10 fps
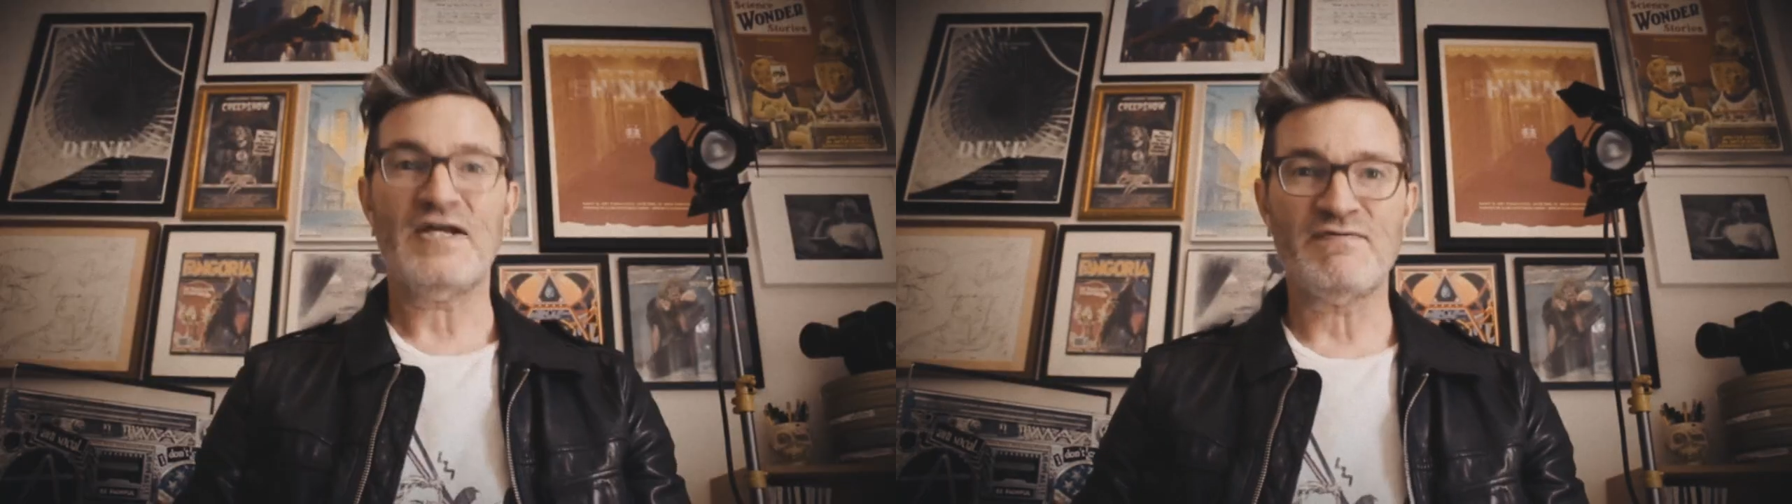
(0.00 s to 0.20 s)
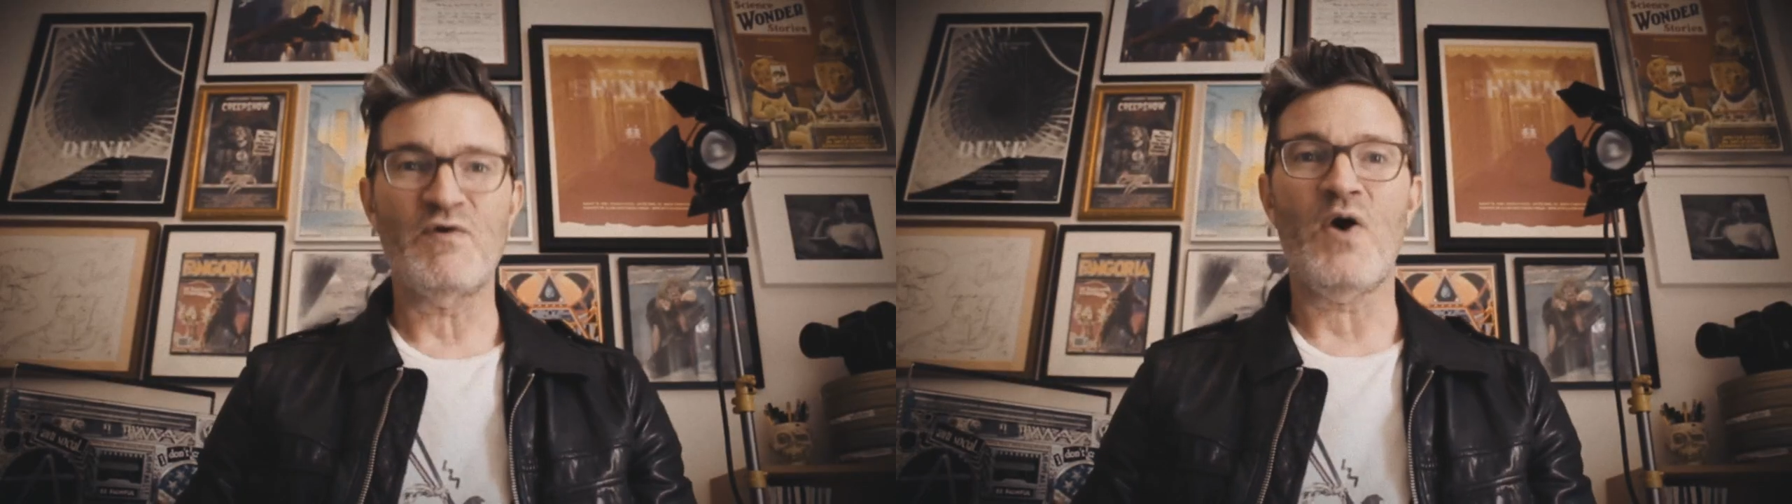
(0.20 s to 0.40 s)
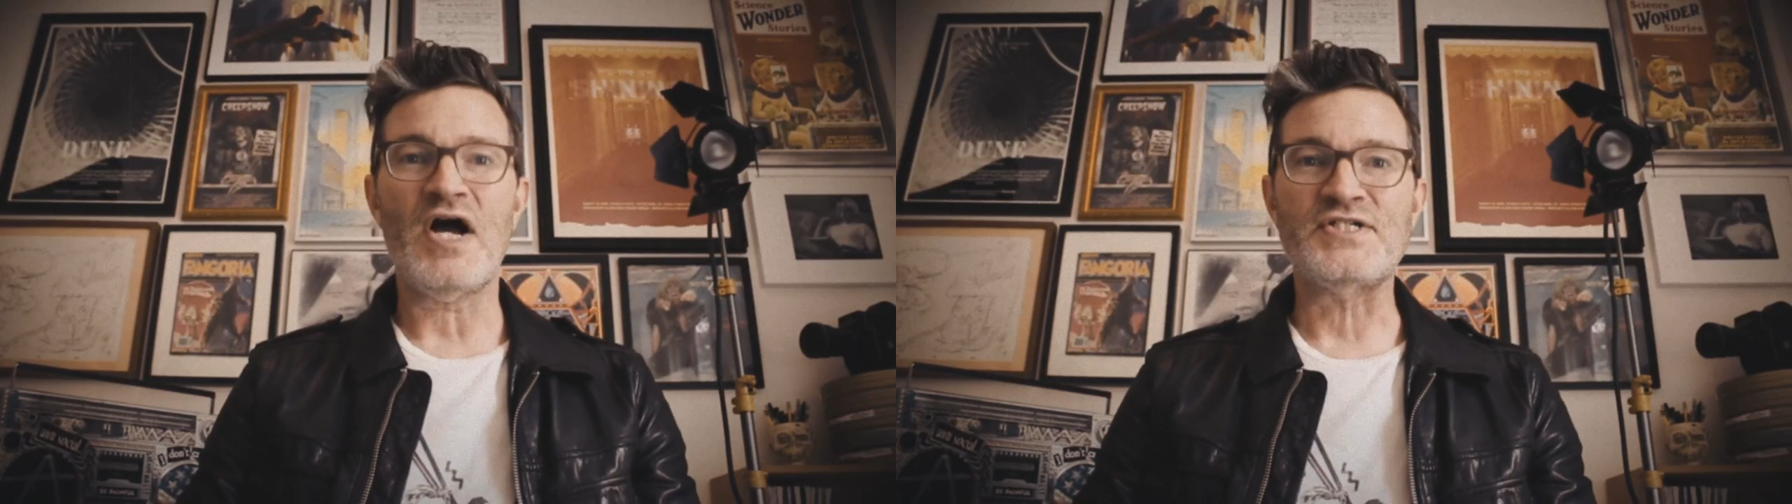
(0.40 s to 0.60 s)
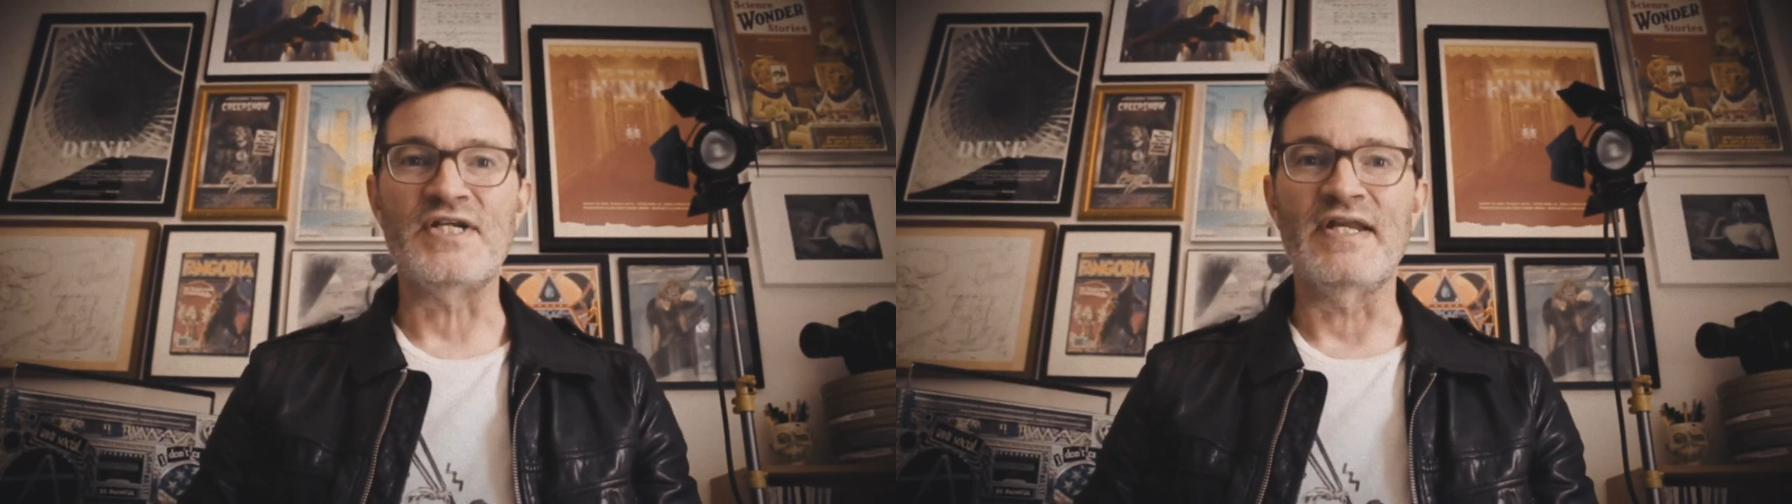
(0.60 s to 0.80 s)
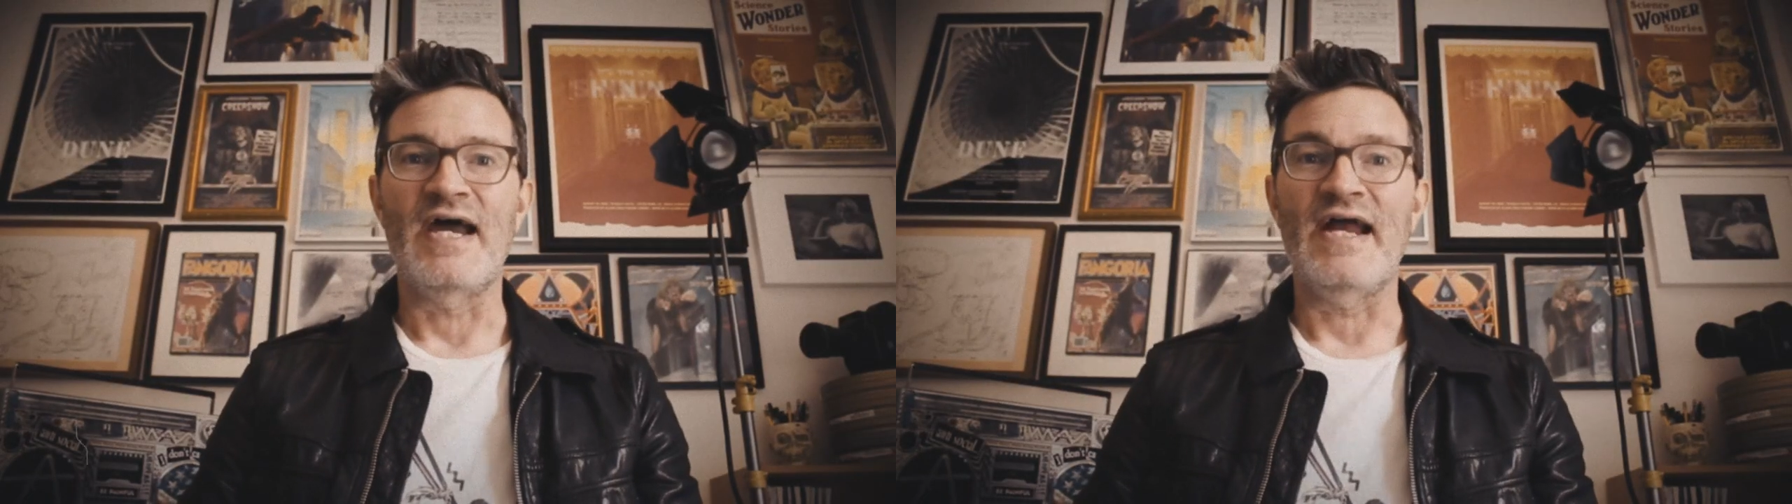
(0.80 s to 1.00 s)
Thanks for
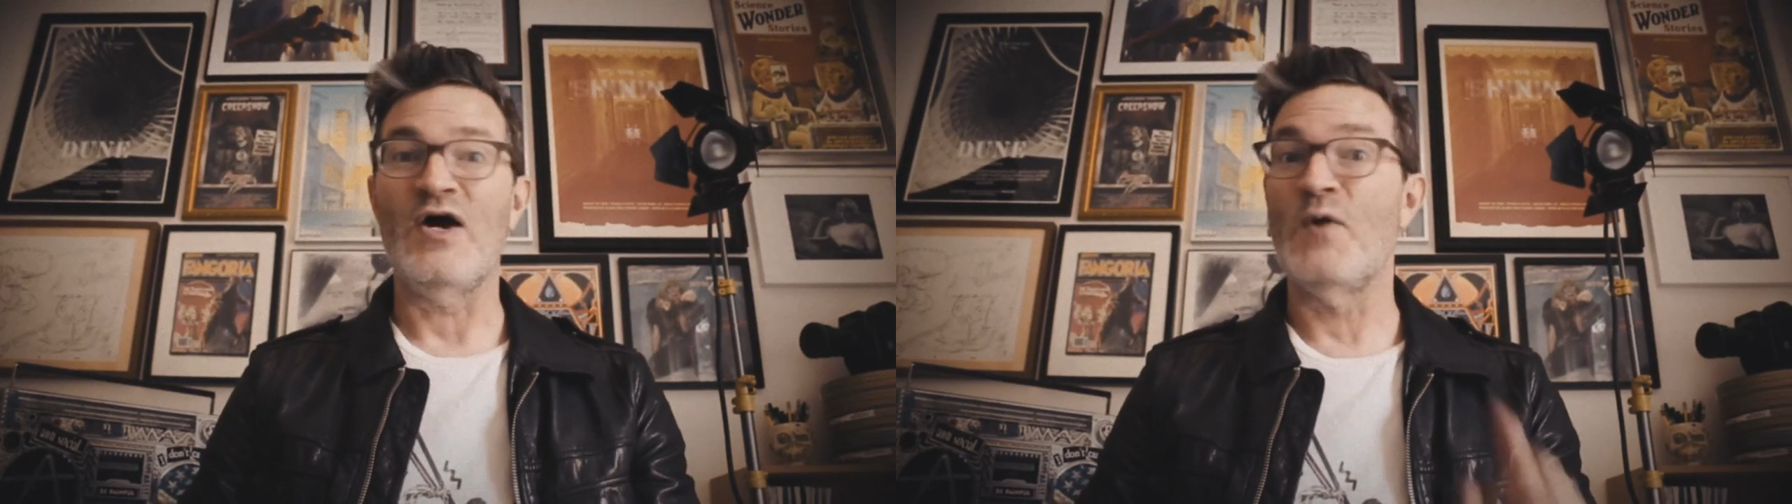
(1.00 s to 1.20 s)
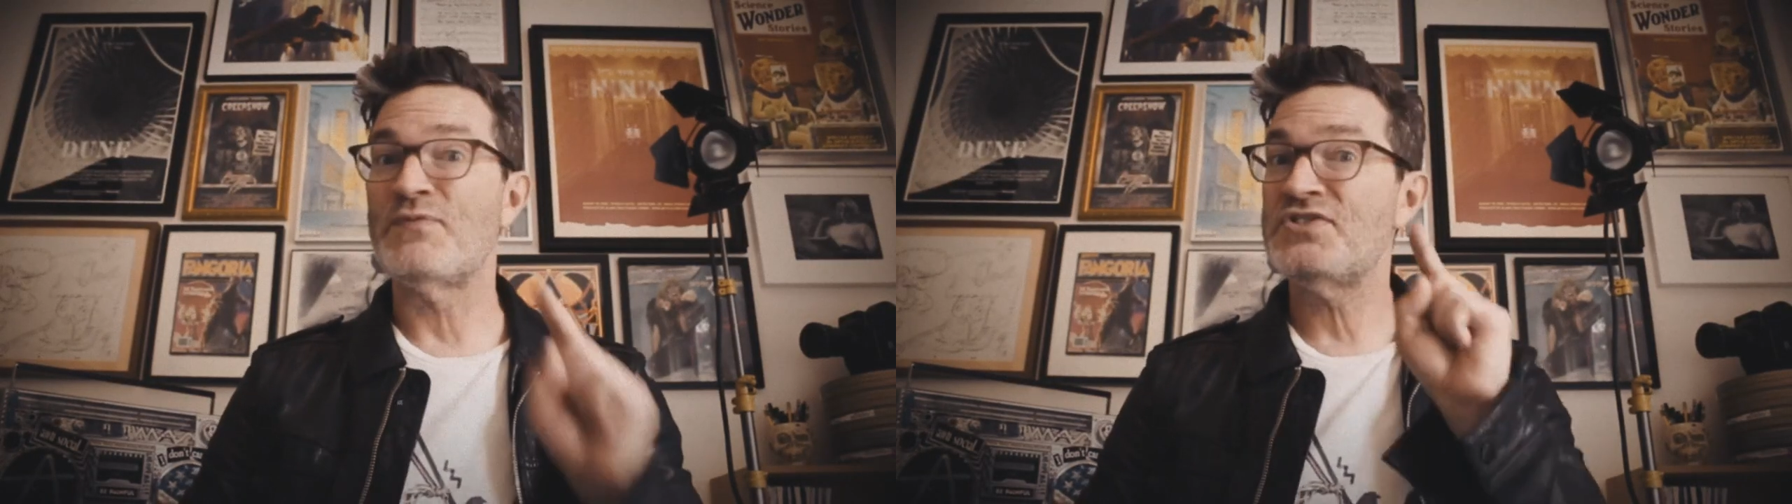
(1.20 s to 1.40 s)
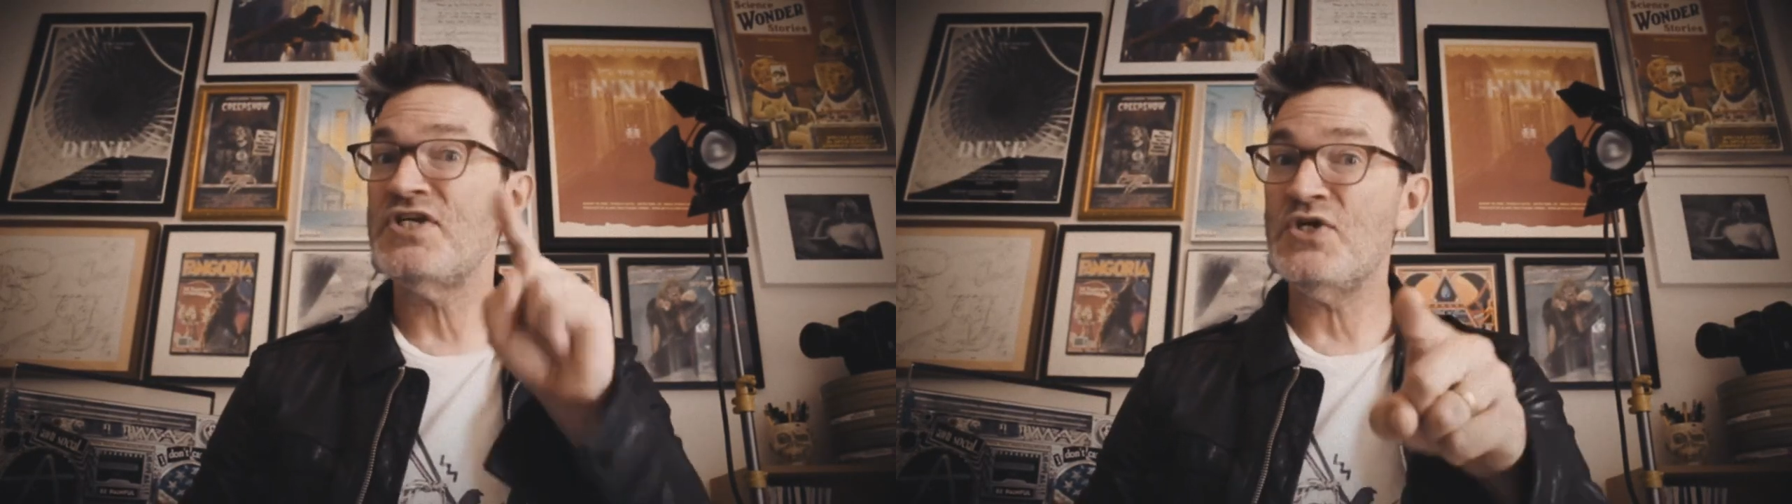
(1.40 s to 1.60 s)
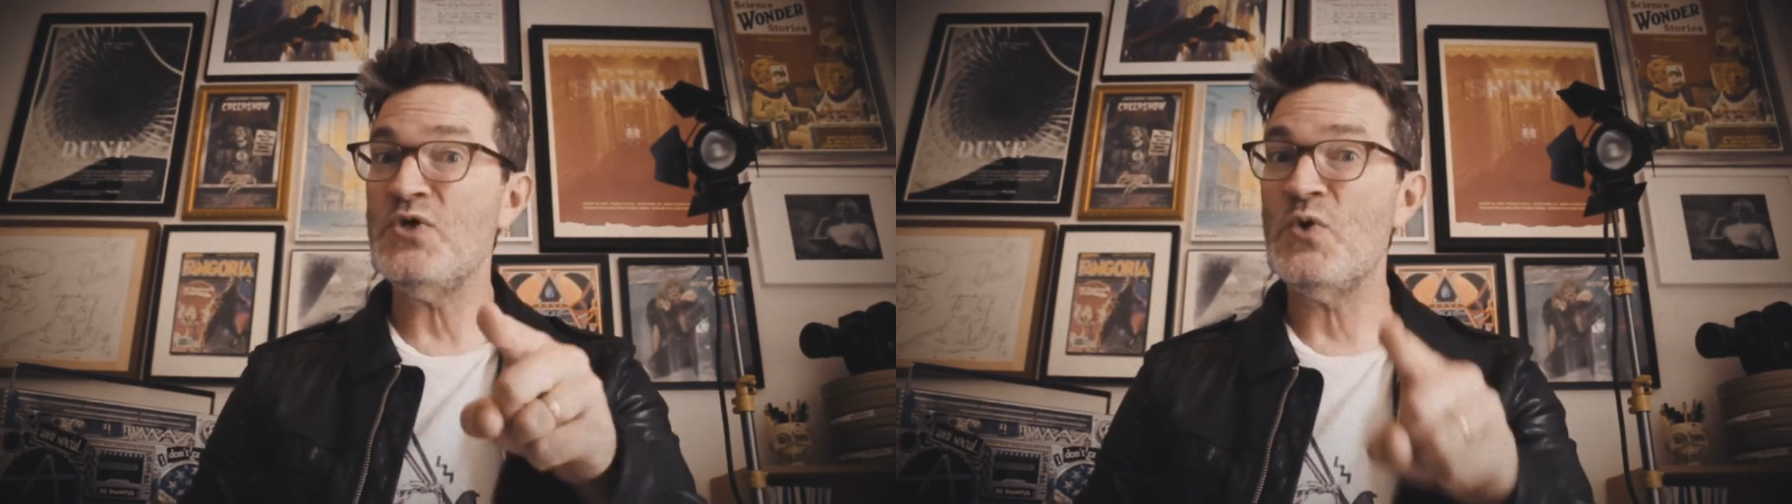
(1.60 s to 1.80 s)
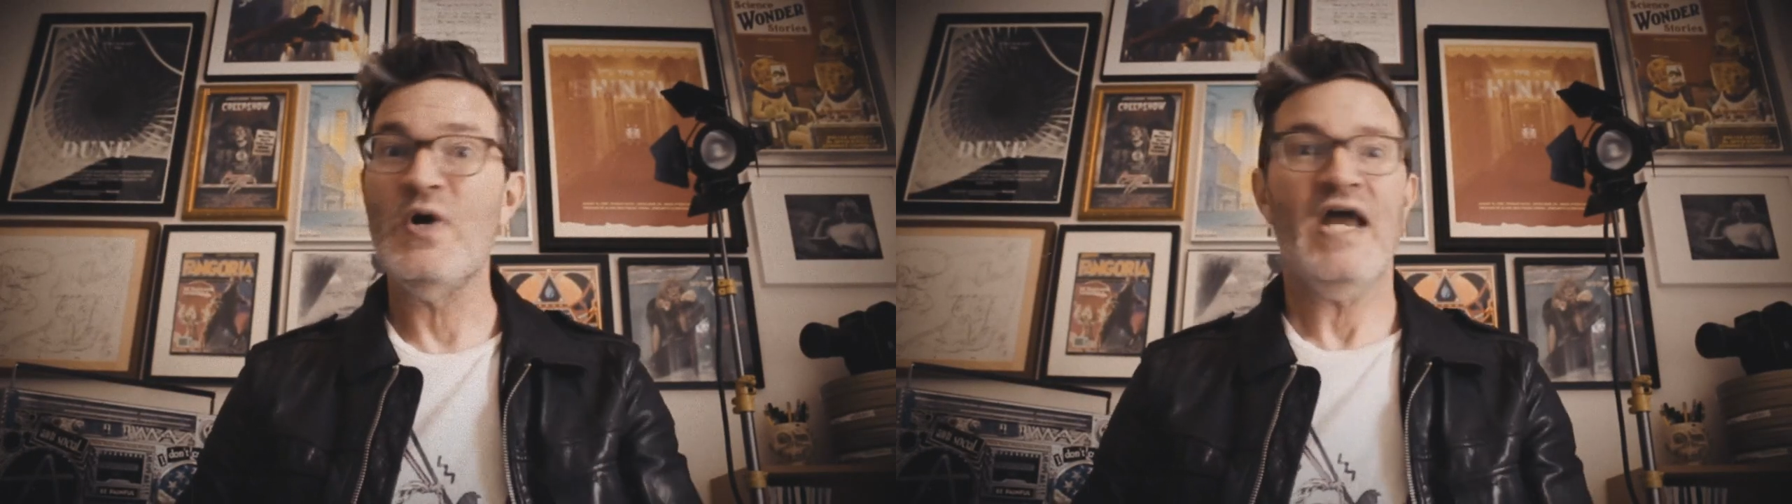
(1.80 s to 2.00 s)
watching, and I hope to see
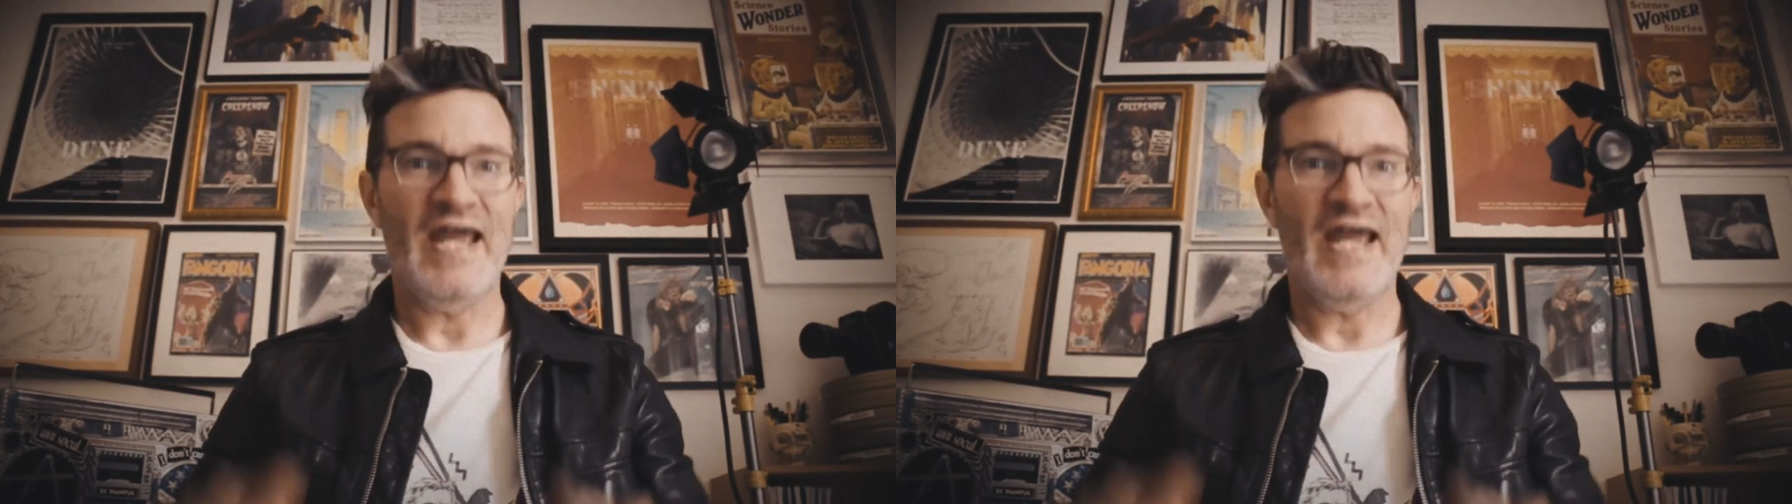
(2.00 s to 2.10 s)
you